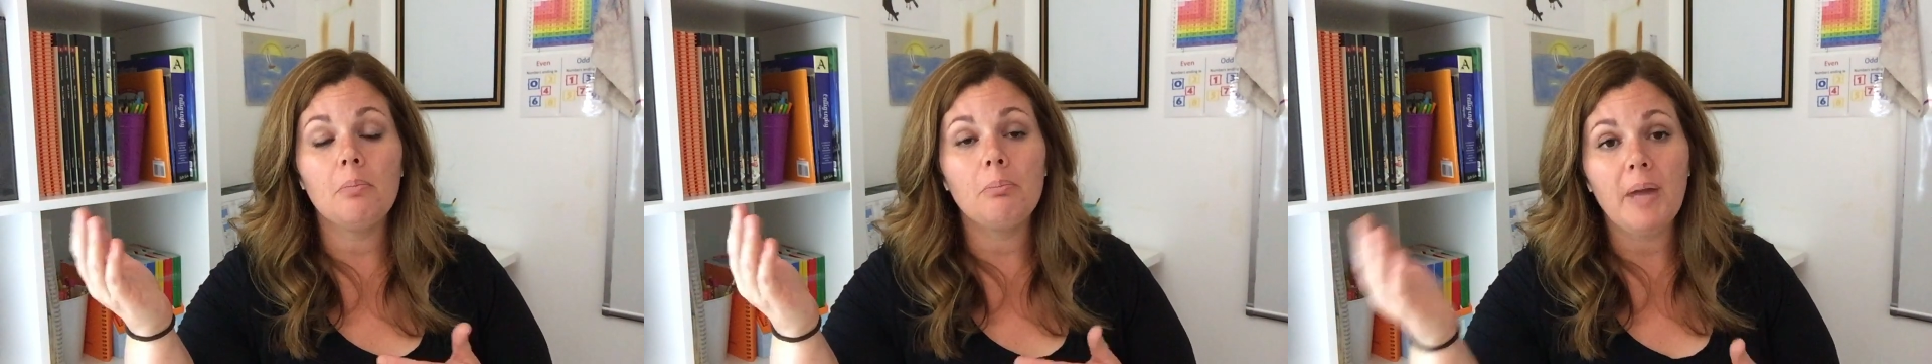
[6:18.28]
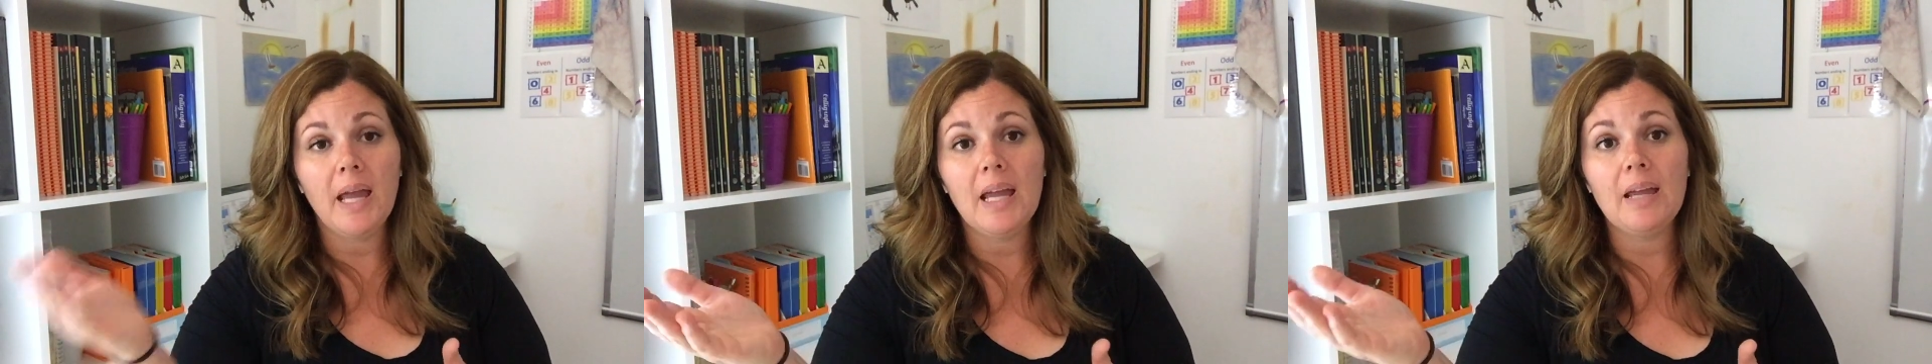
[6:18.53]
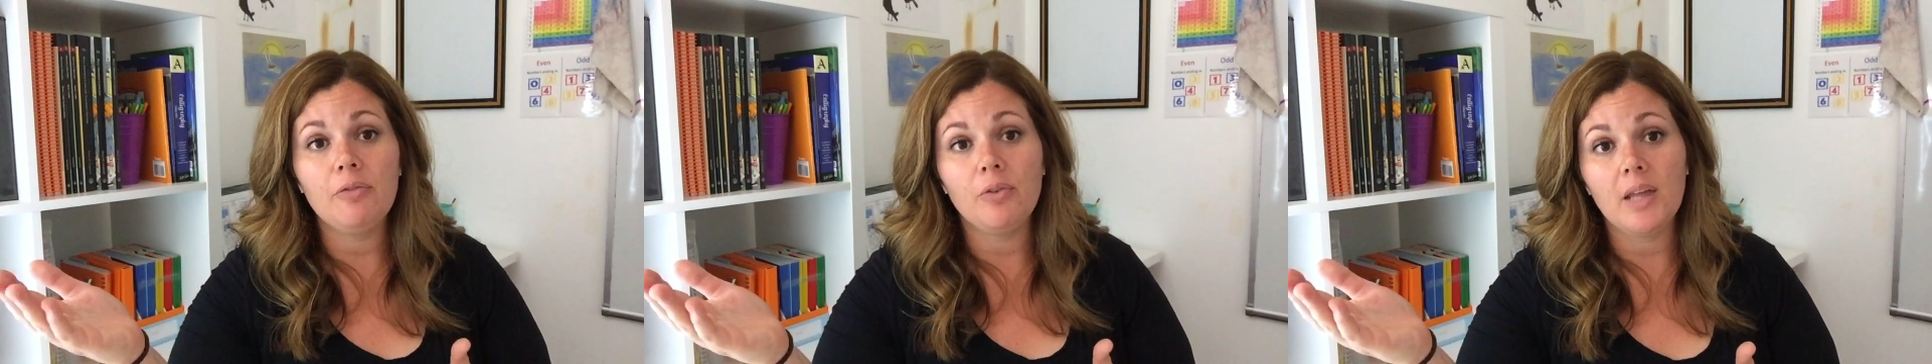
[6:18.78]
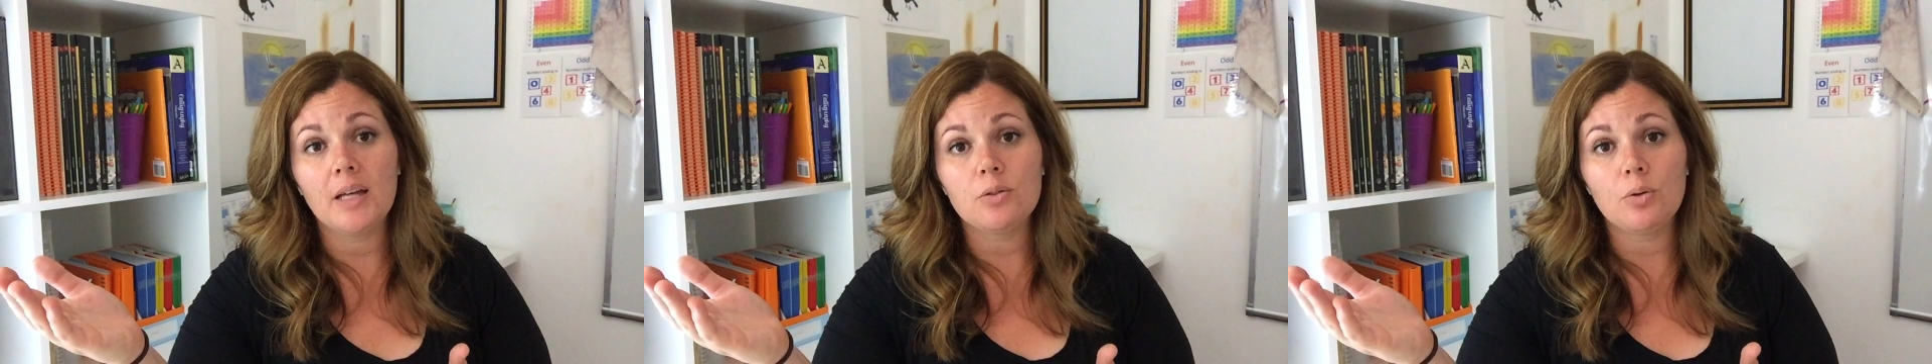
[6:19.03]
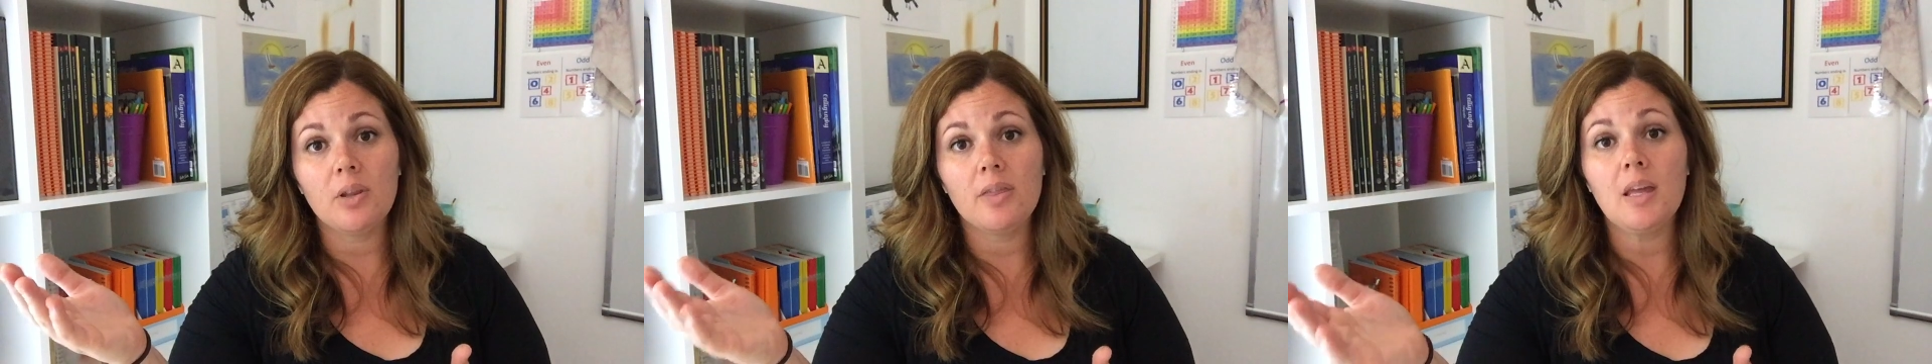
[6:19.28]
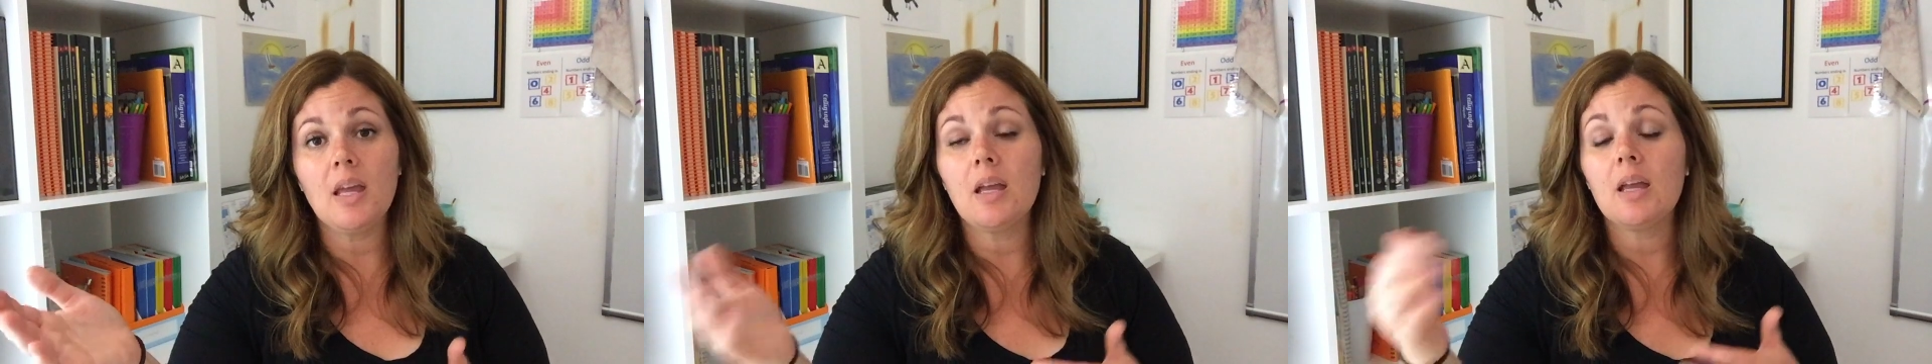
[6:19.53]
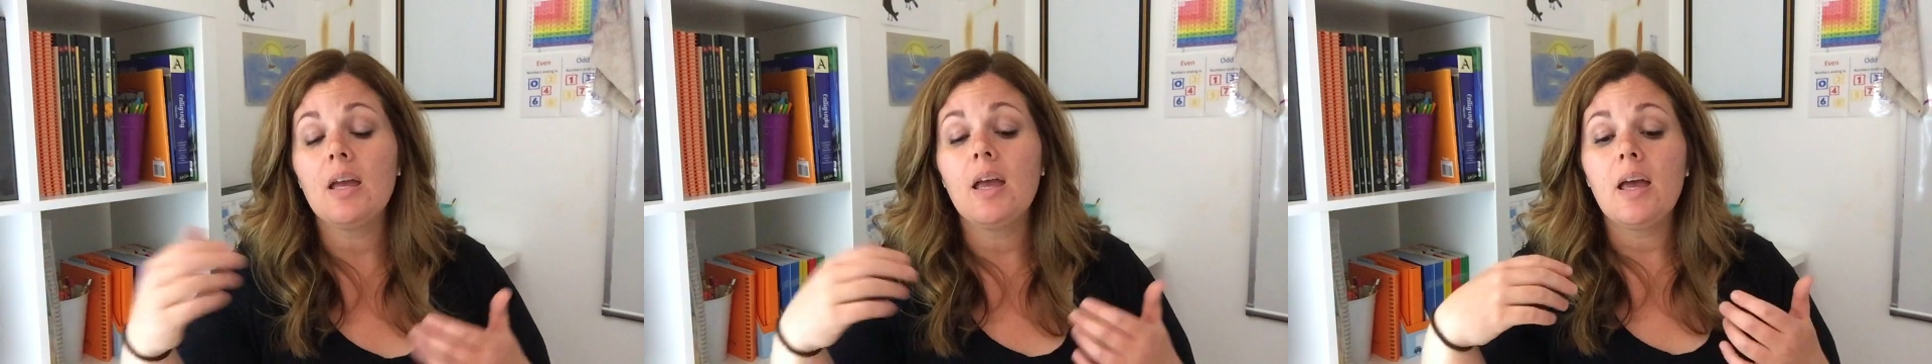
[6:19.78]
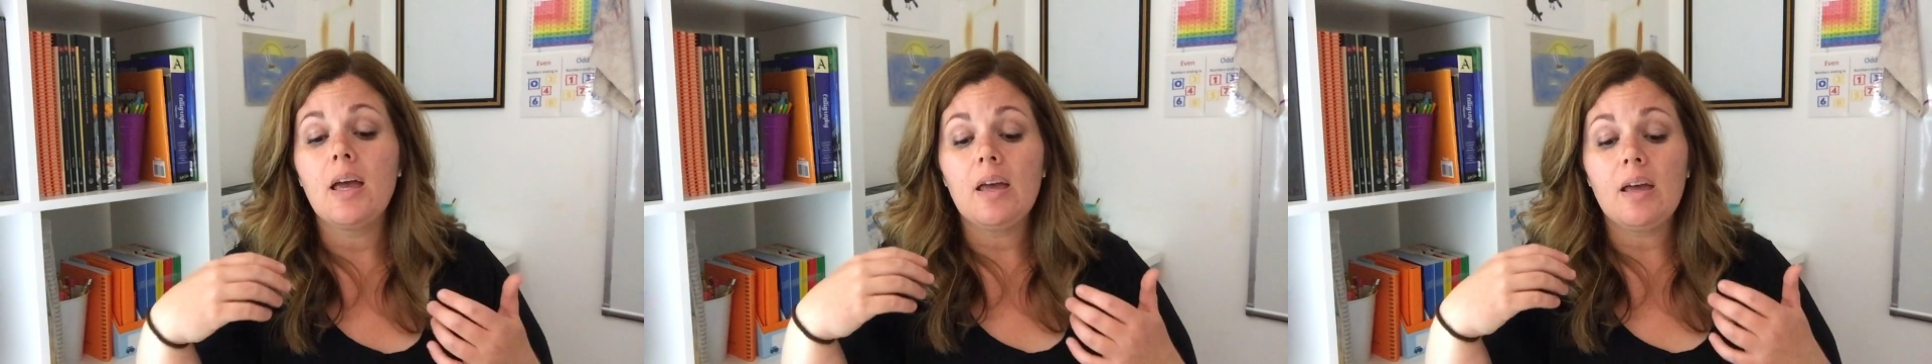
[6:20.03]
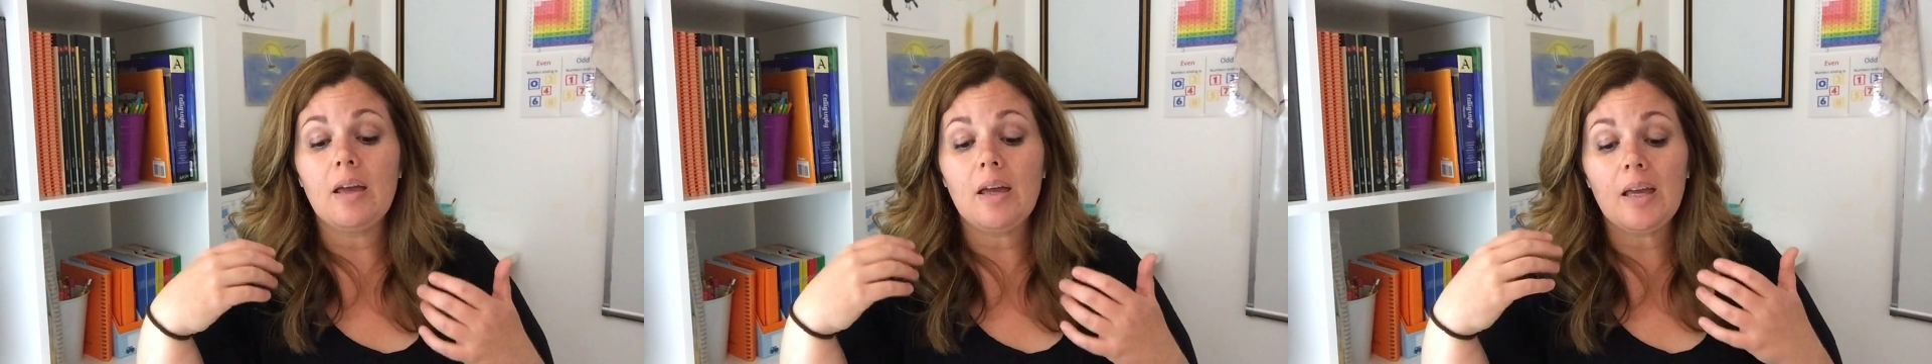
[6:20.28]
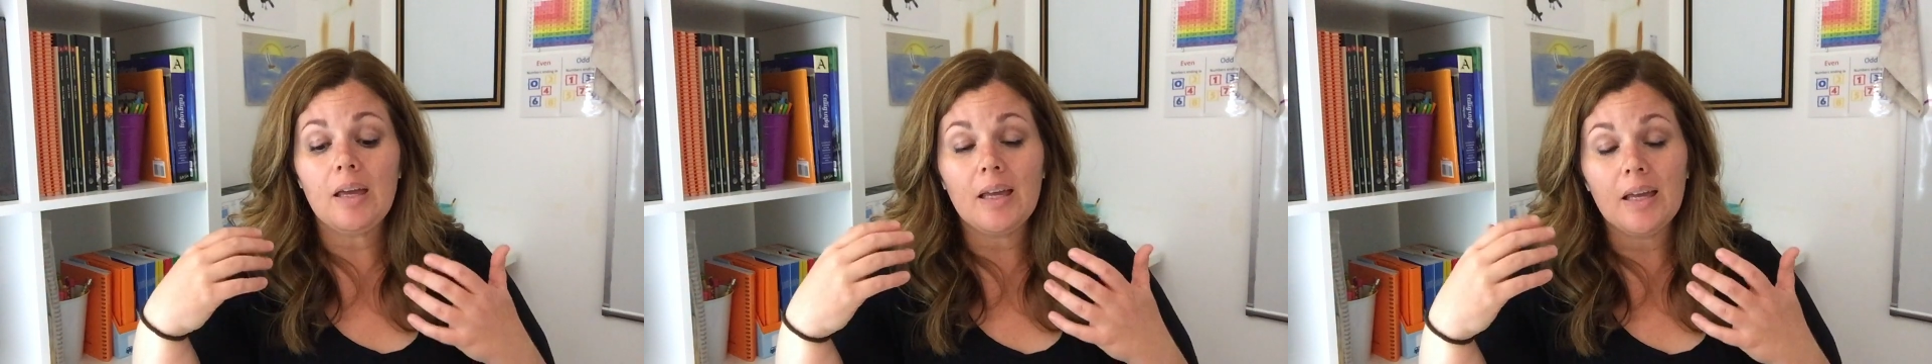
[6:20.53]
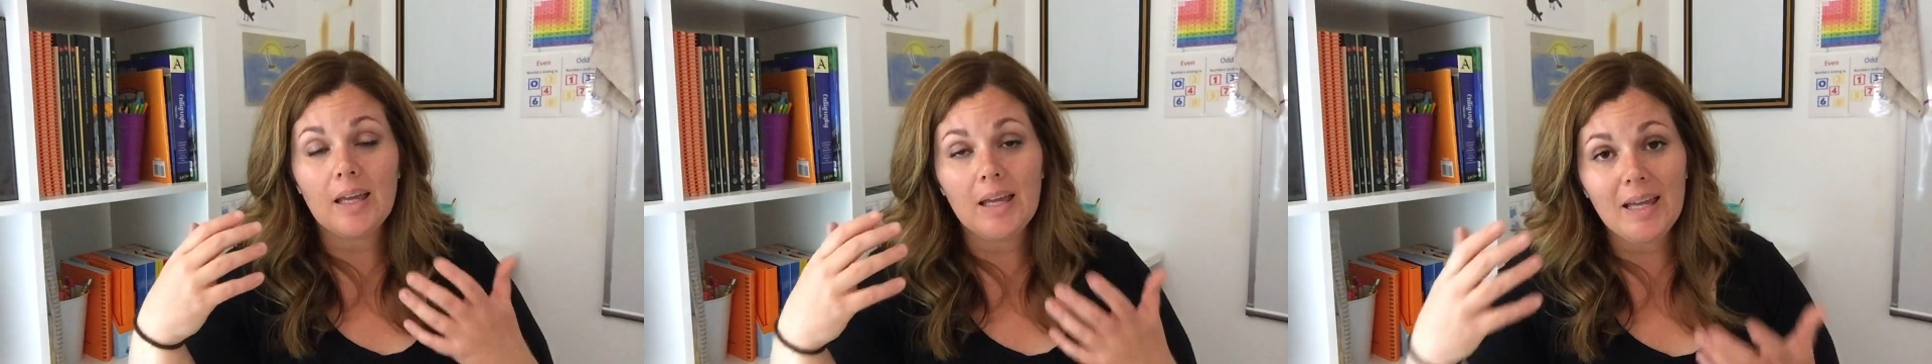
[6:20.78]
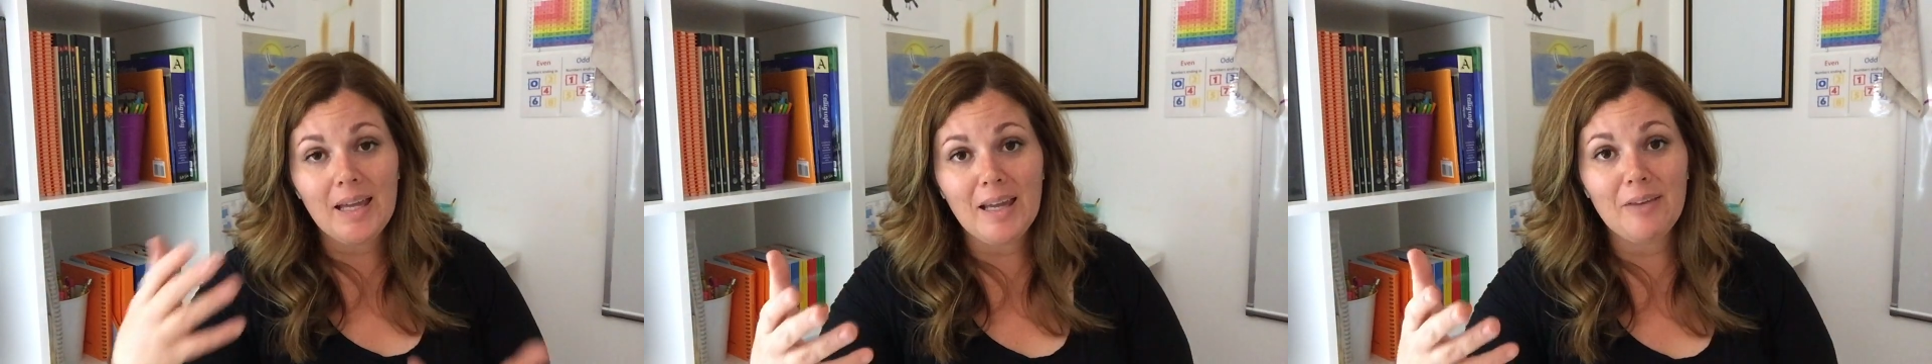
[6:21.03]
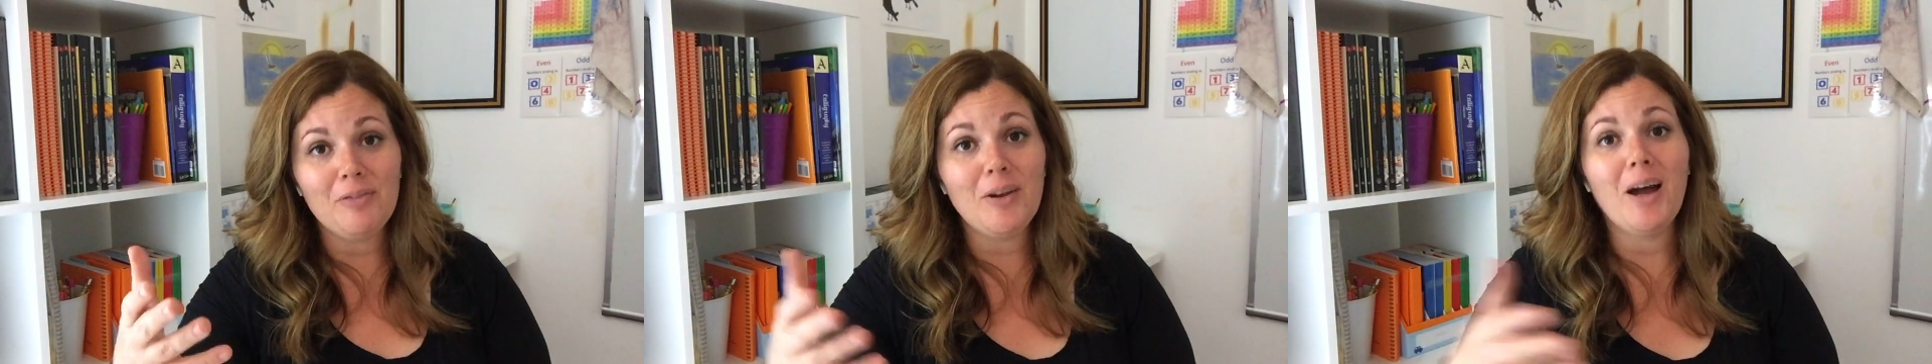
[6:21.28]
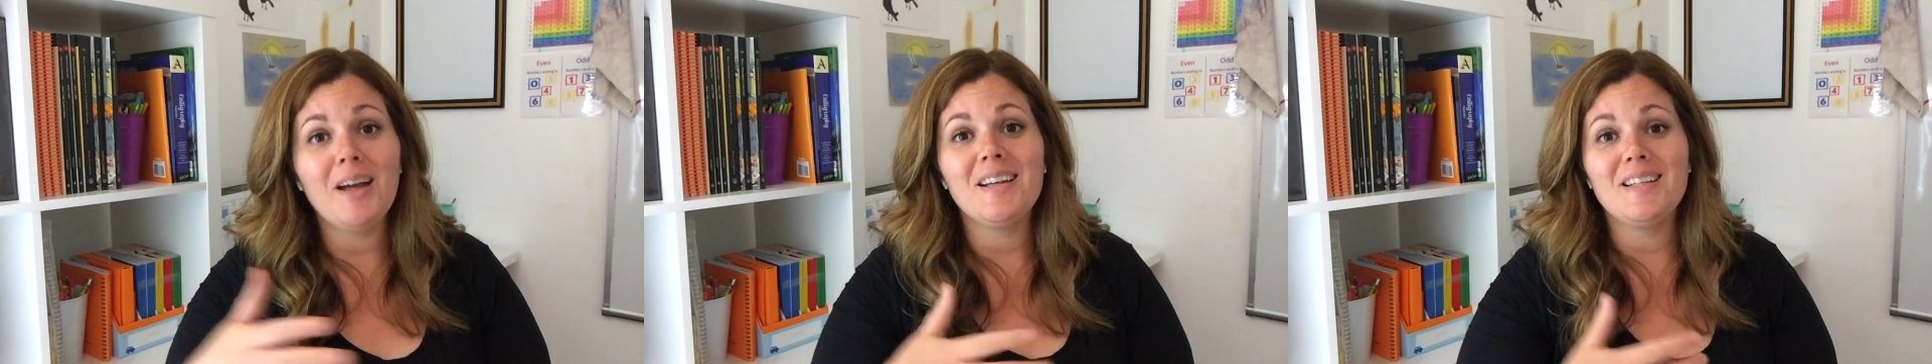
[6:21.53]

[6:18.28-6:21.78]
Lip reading: pay for that sort of thing. If not,